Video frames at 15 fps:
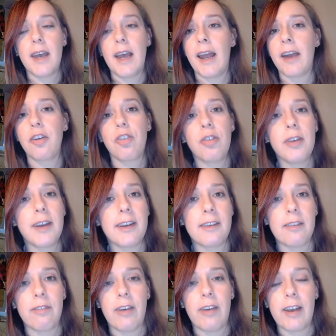electronic
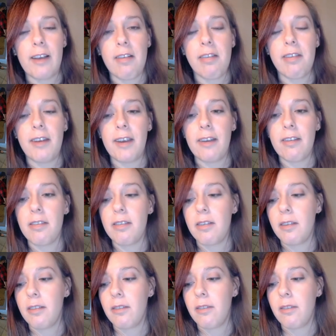devices,